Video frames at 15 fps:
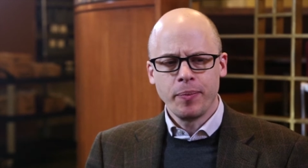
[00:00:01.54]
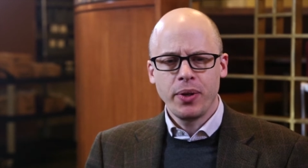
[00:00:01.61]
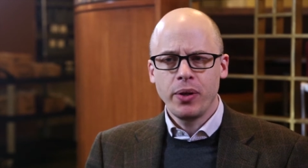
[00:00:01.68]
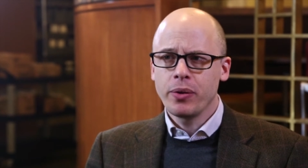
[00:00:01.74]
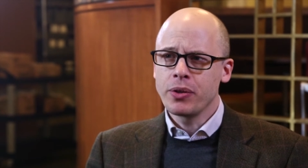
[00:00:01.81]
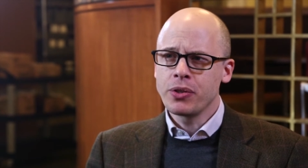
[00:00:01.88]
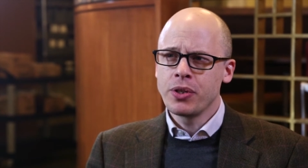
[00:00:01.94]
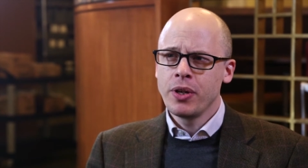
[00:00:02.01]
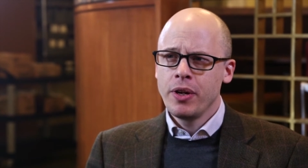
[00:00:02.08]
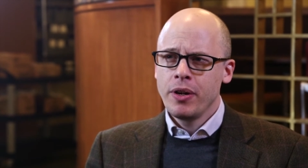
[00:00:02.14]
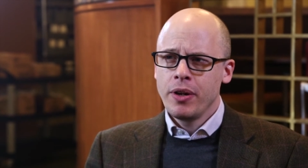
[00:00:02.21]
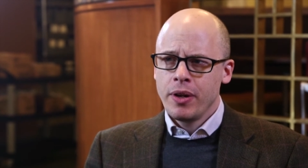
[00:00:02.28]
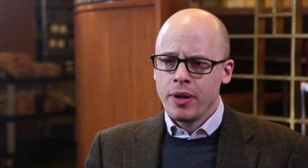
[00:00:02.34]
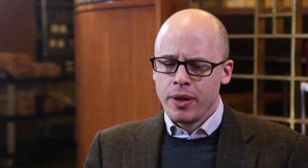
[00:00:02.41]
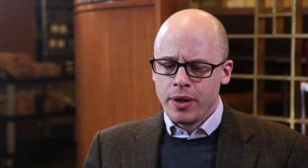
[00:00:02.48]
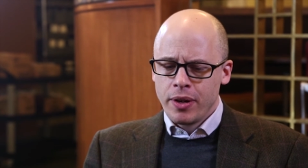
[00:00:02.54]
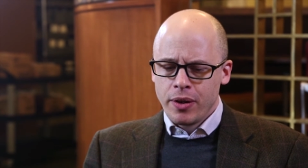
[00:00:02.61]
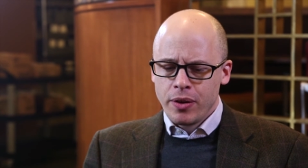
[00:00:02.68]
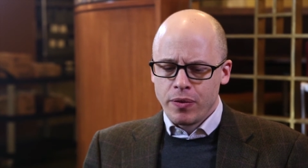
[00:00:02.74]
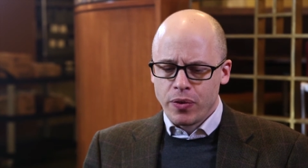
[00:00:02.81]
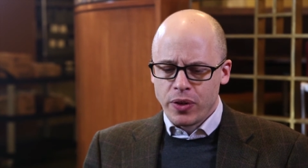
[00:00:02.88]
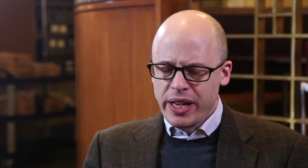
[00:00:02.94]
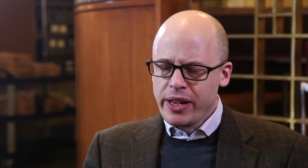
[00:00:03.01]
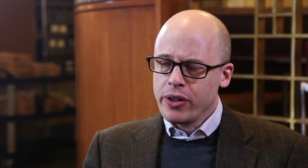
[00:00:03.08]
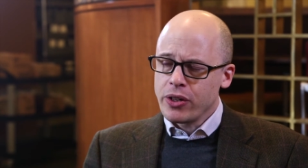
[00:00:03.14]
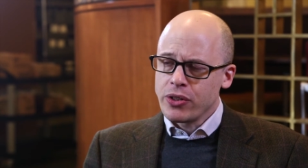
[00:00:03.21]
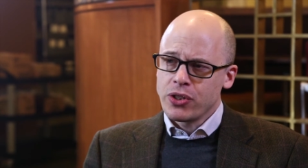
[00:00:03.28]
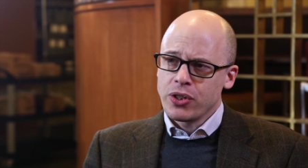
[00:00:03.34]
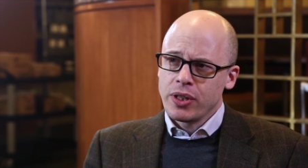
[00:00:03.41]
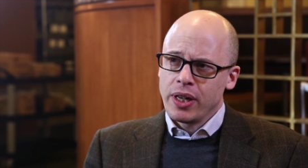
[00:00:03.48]
computers for
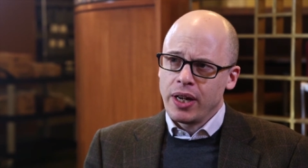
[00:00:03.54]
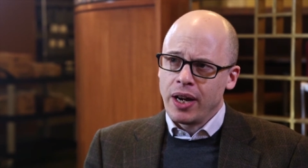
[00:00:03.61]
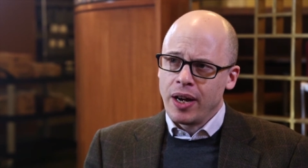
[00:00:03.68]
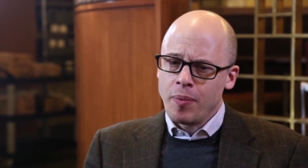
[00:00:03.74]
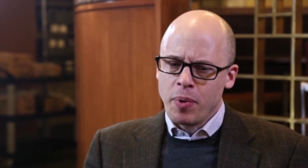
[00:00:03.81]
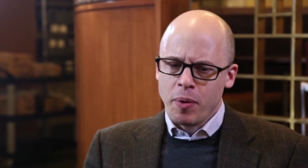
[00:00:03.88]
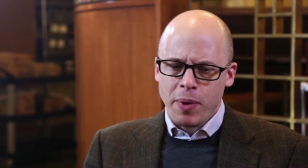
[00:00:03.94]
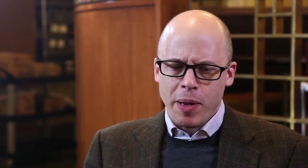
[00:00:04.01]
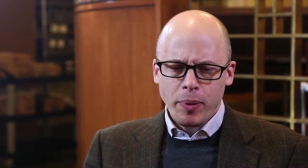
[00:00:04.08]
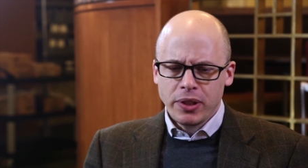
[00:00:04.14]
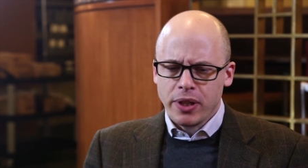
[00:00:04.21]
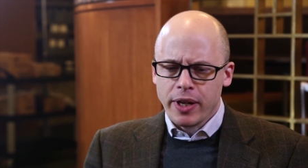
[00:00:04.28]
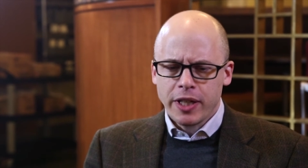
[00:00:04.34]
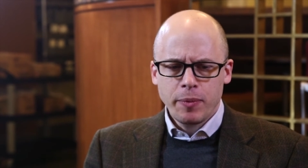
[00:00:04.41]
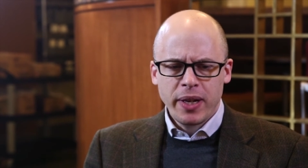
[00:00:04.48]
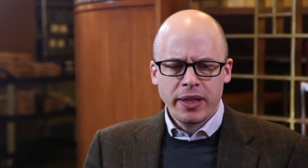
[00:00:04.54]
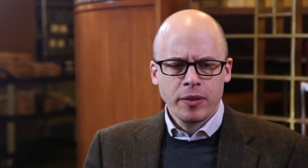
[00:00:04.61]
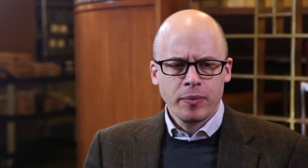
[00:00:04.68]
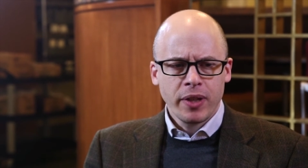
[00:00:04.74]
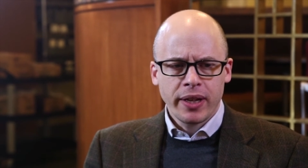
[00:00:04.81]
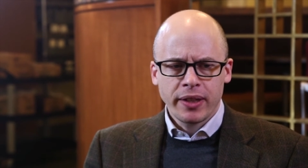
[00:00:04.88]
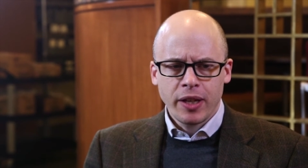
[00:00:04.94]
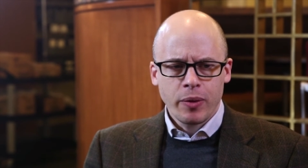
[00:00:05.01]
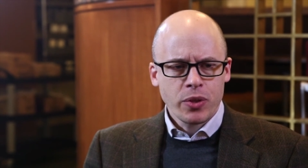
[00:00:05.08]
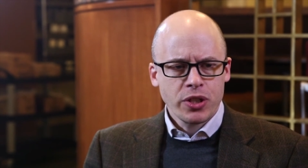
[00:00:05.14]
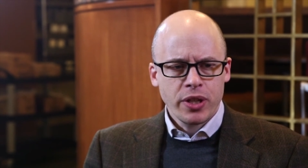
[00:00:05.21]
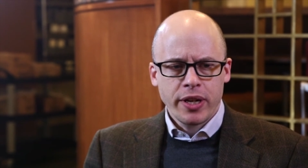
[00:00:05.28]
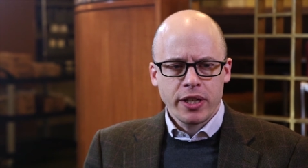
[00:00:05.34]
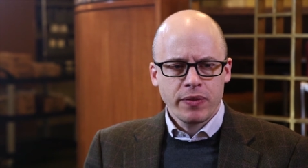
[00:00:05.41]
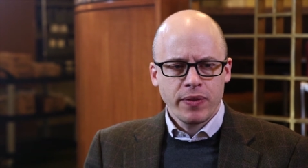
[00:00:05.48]
years, uh, but people talked about them like they were
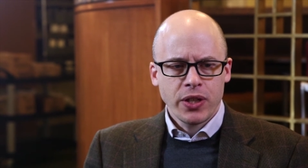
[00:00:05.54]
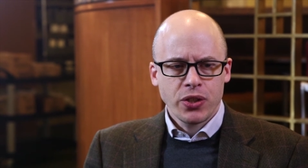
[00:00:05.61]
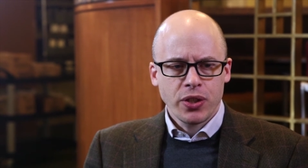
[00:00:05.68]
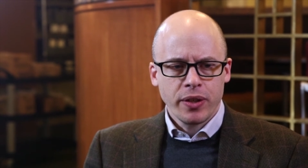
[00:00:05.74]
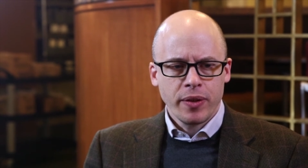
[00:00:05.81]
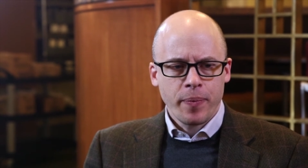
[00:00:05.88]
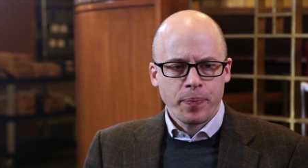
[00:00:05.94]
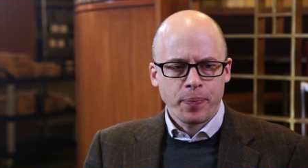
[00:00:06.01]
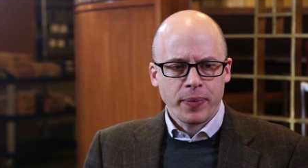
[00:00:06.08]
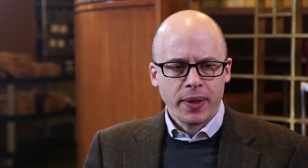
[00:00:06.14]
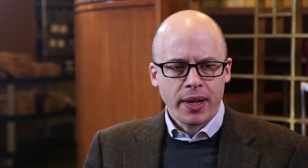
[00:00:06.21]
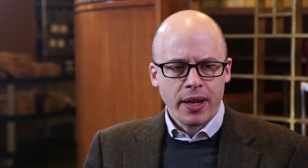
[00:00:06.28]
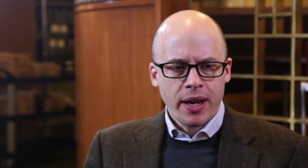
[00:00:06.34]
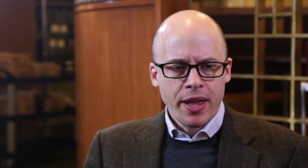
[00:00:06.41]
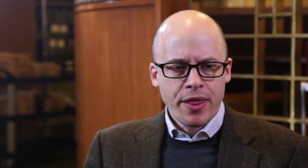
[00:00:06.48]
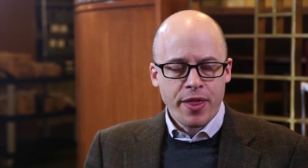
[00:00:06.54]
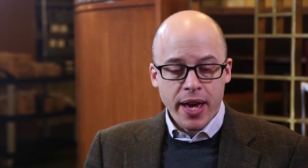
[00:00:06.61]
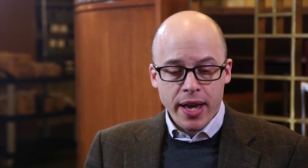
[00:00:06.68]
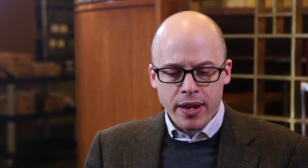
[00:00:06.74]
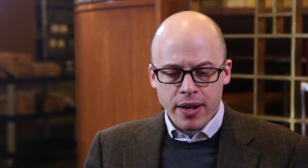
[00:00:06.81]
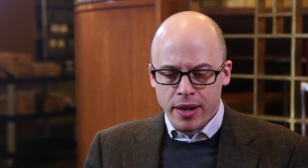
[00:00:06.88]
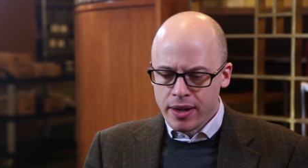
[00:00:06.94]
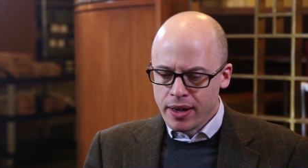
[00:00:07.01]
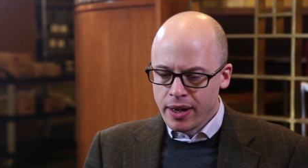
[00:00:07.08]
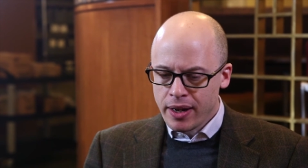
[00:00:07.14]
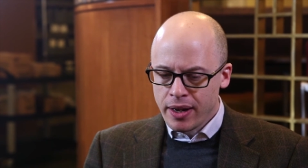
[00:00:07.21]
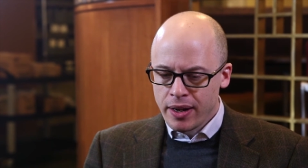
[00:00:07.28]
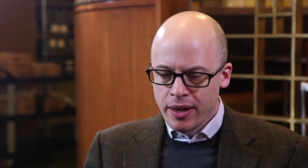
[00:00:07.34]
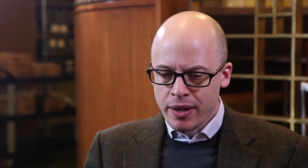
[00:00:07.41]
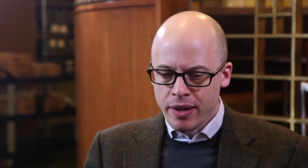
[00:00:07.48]
science fiction. And then
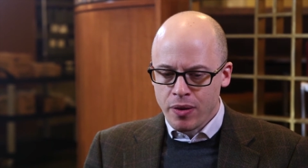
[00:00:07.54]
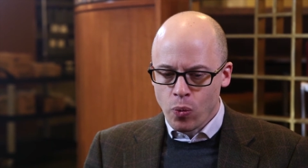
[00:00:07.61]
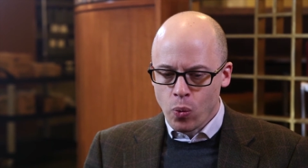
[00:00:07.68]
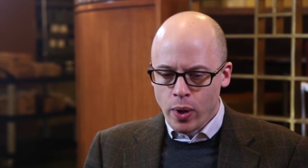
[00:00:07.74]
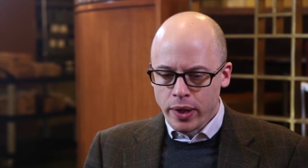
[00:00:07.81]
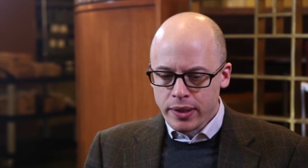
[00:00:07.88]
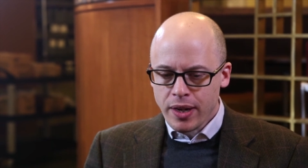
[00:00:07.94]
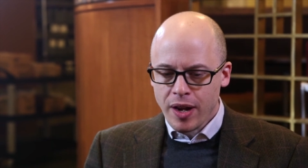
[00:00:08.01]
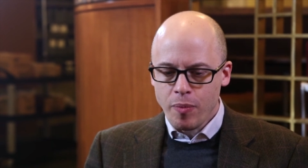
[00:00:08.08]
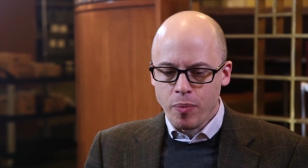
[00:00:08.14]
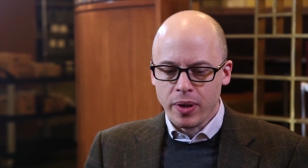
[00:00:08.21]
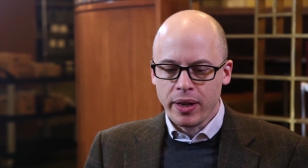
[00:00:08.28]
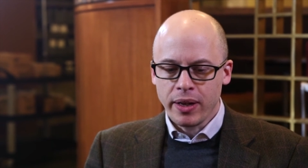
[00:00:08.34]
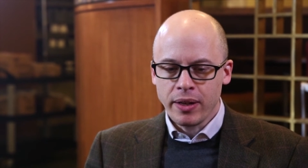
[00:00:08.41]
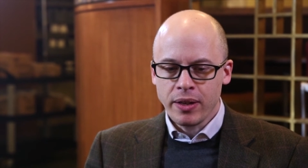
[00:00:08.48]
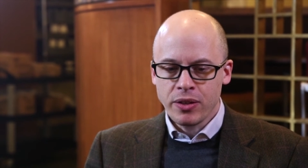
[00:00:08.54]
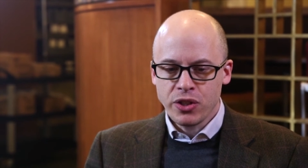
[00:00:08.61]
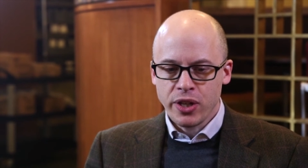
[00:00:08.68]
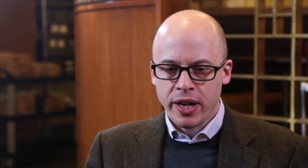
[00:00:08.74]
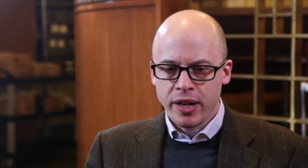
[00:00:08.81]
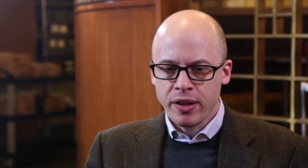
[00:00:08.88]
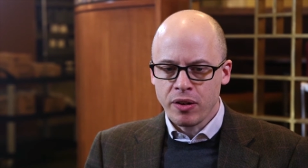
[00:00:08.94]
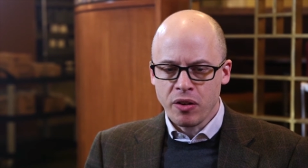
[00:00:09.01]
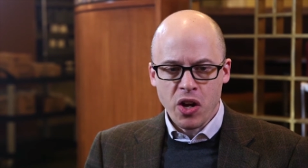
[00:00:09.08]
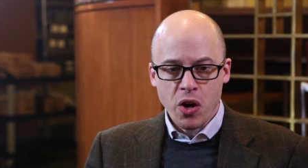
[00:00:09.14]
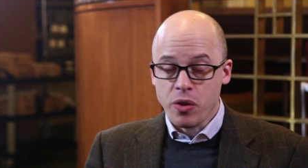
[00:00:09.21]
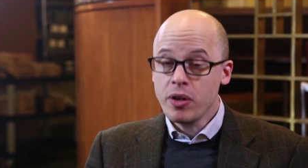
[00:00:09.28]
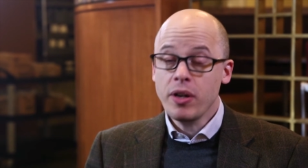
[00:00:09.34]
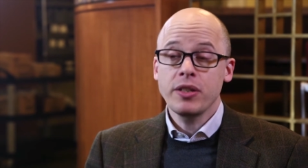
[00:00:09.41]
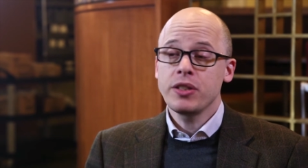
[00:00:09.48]
uh, one company said,
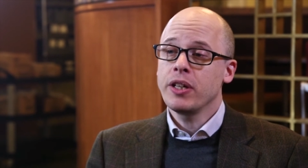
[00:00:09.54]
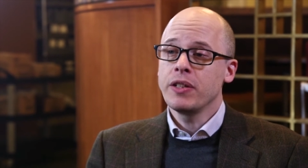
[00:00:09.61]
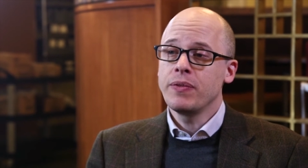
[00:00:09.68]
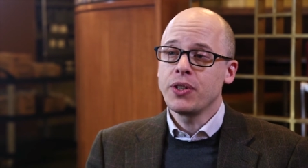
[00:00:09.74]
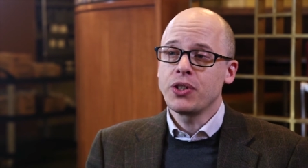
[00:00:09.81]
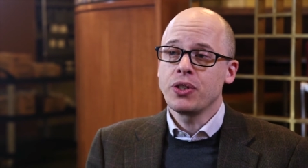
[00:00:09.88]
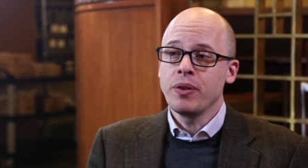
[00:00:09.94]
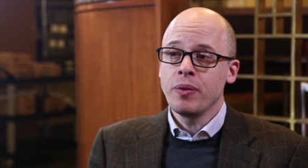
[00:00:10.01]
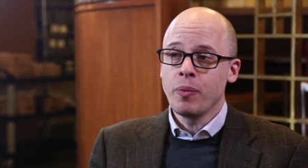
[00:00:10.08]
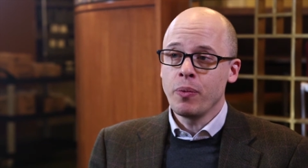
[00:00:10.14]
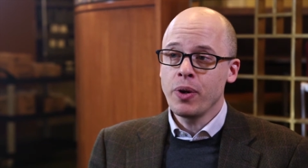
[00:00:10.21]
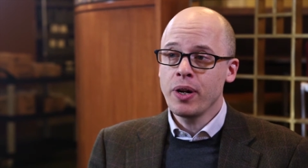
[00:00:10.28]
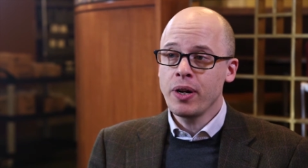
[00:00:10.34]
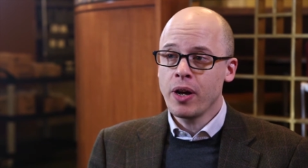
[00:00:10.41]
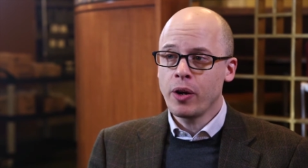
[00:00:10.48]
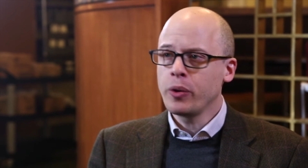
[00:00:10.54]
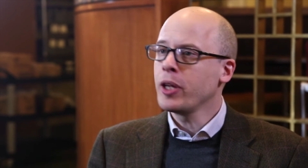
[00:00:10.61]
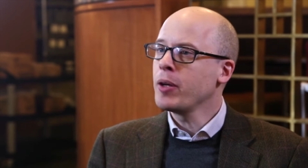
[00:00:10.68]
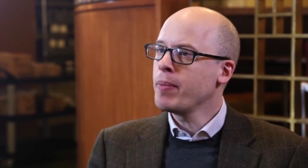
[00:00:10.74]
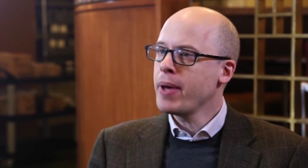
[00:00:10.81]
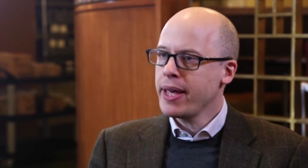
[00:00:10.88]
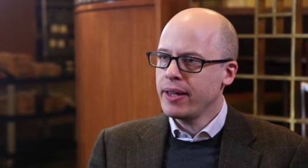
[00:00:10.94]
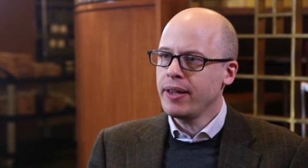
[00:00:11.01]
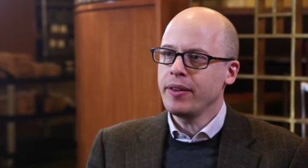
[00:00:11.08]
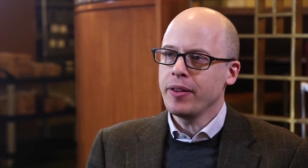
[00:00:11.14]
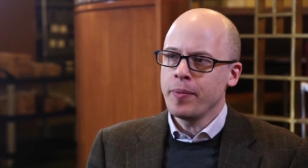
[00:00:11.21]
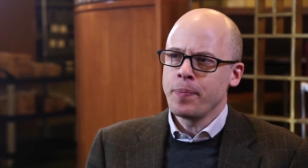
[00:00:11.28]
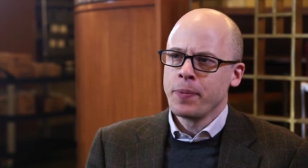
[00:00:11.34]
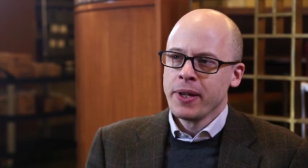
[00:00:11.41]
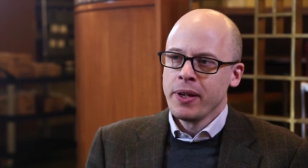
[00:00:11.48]
no, they're not science fiction. We're not only making
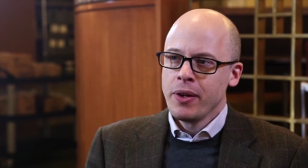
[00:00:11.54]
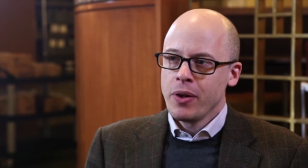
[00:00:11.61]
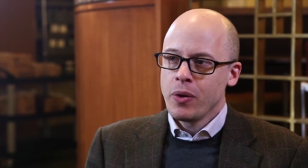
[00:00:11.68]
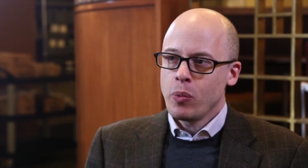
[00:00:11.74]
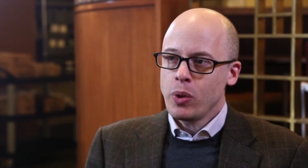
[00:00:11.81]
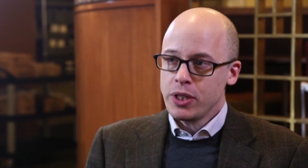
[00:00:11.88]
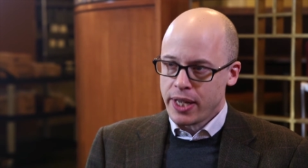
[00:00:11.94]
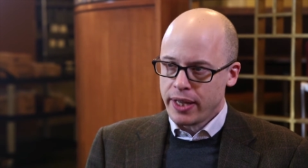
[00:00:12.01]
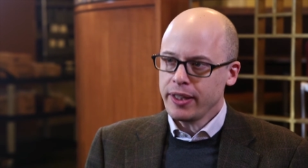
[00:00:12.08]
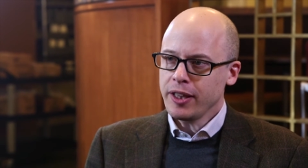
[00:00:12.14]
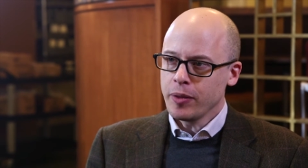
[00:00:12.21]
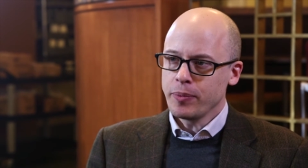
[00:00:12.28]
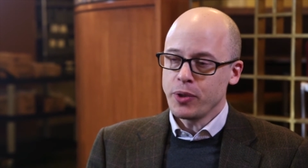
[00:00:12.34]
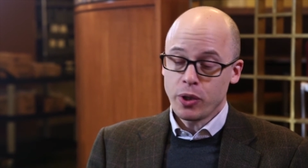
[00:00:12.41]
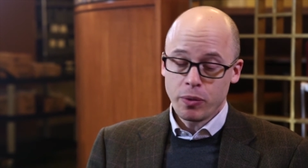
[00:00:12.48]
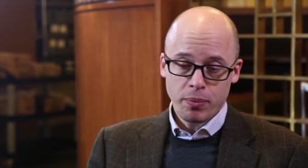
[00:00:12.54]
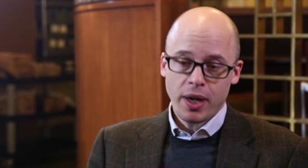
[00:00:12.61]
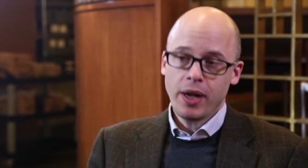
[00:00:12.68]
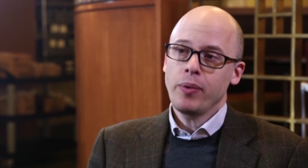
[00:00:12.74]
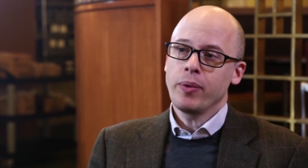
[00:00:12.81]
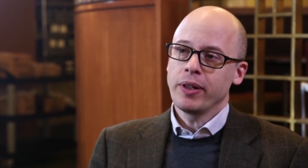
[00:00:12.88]
them, we're selling them. You can buy